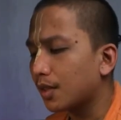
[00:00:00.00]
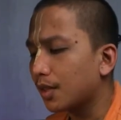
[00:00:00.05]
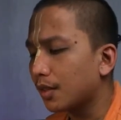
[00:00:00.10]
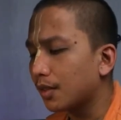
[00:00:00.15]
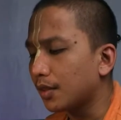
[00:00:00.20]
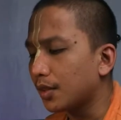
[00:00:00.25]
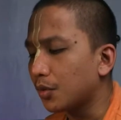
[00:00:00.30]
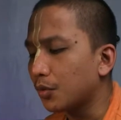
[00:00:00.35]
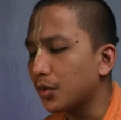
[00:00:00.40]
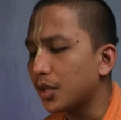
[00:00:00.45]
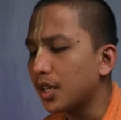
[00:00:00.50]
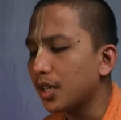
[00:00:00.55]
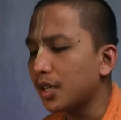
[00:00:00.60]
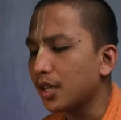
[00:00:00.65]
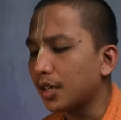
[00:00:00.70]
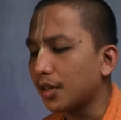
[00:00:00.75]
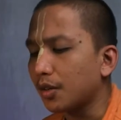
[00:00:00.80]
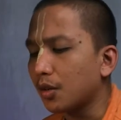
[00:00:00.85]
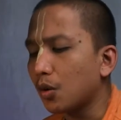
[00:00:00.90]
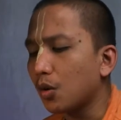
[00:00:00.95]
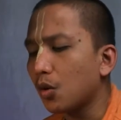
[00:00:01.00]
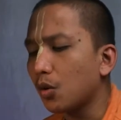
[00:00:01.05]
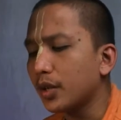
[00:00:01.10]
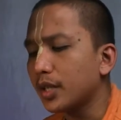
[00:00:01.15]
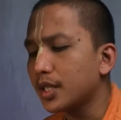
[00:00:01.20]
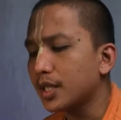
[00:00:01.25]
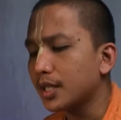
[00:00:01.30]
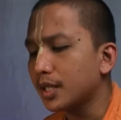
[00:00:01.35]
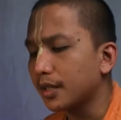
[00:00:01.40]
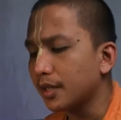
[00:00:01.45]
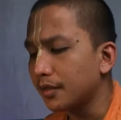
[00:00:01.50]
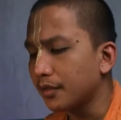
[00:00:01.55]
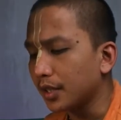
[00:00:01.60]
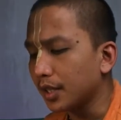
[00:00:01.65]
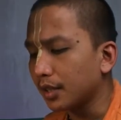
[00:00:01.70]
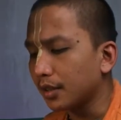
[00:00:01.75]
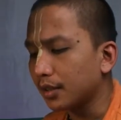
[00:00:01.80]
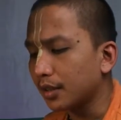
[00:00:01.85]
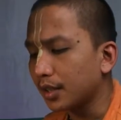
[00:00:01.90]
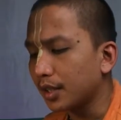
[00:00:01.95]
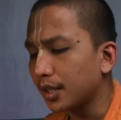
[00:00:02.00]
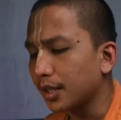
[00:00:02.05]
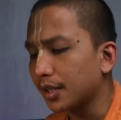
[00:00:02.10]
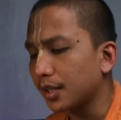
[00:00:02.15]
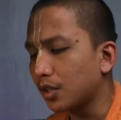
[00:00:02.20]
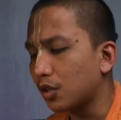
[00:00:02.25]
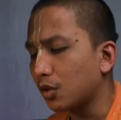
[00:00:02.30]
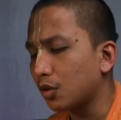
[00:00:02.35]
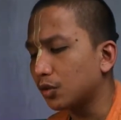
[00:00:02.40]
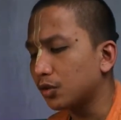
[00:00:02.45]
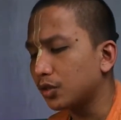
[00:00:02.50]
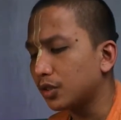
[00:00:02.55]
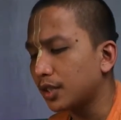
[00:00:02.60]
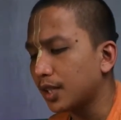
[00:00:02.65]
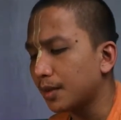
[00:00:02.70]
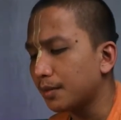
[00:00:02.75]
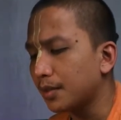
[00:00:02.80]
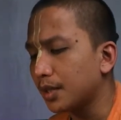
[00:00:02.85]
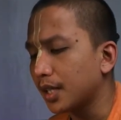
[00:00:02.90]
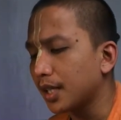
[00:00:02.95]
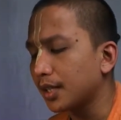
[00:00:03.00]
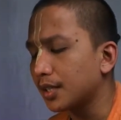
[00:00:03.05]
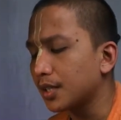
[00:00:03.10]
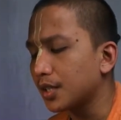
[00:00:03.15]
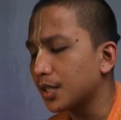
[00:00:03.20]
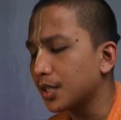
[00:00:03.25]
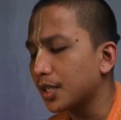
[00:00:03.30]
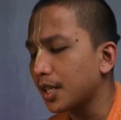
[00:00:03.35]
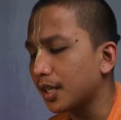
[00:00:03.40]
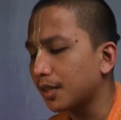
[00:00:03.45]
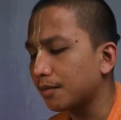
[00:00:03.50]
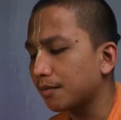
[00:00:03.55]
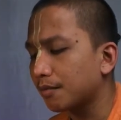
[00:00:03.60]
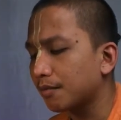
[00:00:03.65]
that we are always living in a contaminated state.